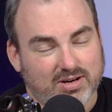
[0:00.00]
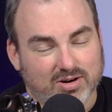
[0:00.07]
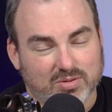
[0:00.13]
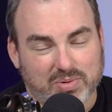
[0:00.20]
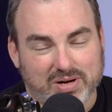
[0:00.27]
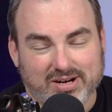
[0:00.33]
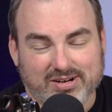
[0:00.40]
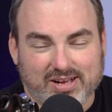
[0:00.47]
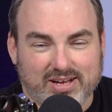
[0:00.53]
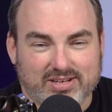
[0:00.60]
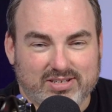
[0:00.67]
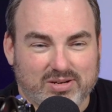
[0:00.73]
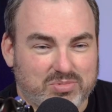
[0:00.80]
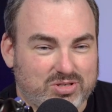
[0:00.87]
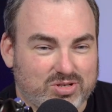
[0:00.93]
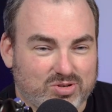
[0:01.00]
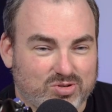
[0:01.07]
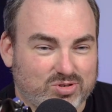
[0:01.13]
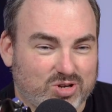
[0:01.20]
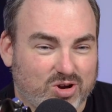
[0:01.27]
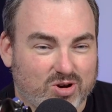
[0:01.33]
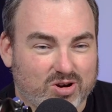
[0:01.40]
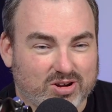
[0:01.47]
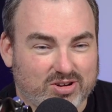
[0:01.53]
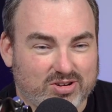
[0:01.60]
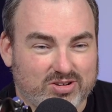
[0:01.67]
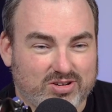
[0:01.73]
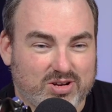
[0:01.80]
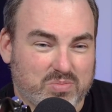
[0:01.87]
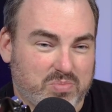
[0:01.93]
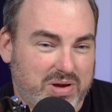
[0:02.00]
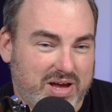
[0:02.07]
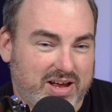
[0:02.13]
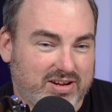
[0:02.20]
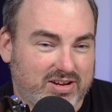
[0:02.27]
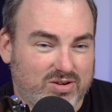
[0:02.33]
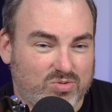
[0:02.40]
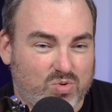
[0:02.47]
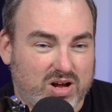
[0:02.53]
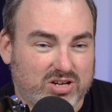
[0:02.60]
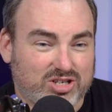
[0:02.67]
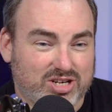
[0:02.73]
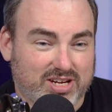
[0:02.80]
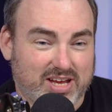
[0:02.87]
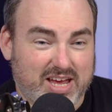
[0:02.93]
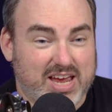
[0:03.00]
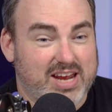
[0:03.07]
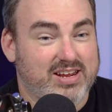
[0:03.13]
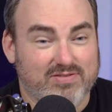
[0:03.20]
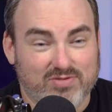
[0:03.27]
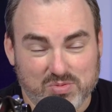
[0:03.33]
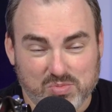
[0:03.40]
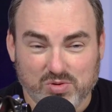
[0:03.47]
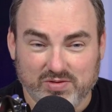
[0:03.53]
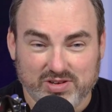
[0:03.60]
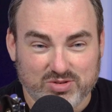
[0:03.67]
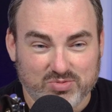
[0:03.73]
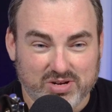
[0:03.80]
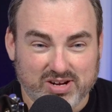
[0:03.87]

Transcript: Our podcast episodes are a good companion to watching any of the movies we